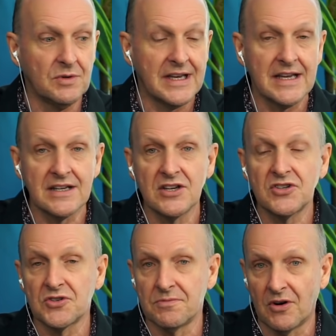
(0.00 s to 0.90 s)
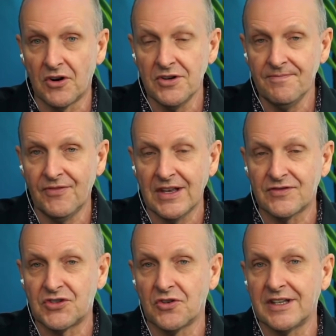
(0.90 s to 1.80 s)
again tomorrow. Thanks for
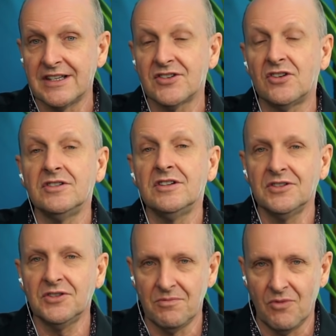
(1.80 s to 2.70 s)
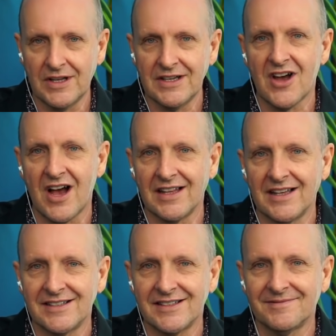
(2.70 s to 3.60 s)
joining us on Good Morning Thailand.